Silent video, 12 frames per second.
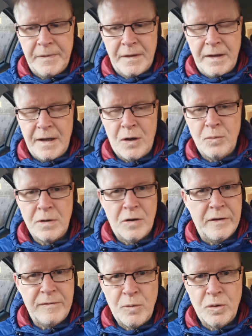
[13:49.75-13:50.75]
they hold
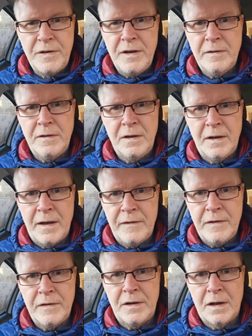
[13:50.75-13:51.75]
life more dearer than they've
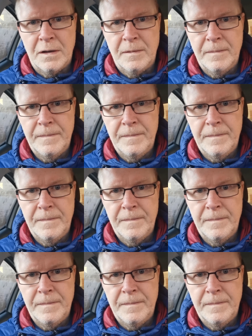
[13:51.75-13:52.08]
ever done.